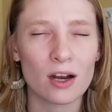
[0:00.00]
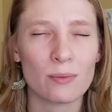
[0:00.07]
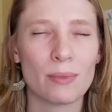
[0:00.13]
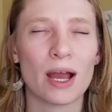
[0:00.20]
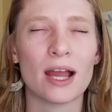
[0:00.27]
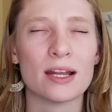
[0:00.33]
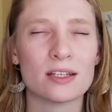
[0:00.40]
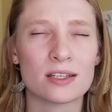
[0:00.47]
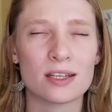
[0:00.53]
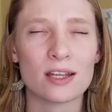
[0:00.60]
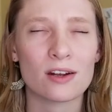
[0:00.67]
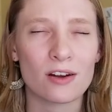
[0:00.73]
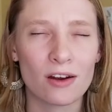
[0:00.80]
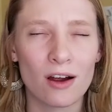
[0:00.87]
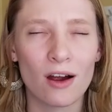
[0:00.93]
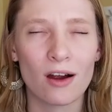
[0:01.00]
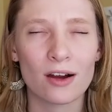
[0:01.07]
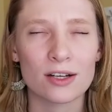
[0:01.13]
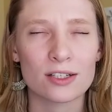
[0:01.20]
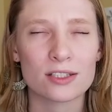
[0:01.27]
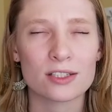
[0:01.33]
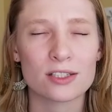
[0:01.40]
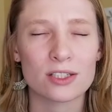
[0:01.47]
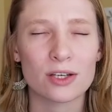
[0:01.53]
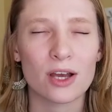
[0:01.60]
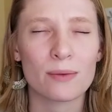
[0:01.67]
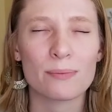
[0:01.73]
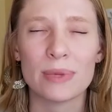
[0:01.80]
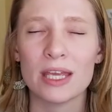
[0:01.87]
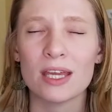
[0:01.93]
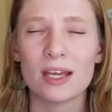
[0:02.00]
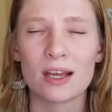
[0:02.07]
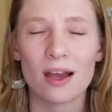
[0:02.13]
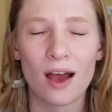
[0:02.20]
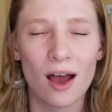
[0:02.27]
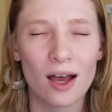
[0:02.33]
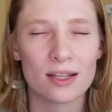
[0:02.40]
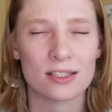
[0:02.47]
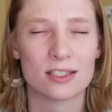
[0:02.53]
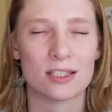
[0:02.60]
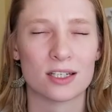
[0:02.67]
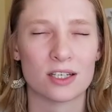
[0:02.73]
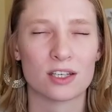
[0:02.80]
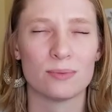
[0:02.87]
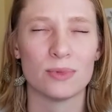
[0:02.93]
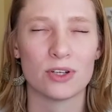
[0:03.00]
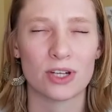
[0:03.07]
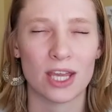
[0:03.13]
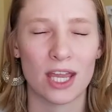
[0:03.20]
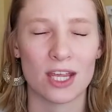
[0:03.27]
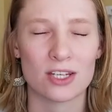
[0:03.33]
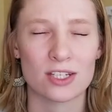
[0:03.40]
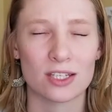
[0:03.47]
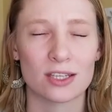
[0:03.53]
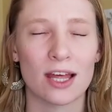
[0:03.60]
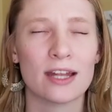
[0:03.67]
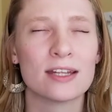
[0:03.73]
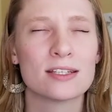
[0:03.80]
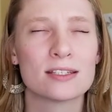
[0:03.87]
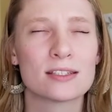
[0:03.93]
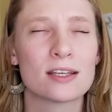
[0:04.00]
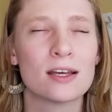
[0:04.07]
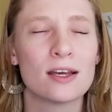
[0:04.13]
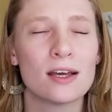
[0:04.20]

our mind and our hearts to be in constant communication. Let us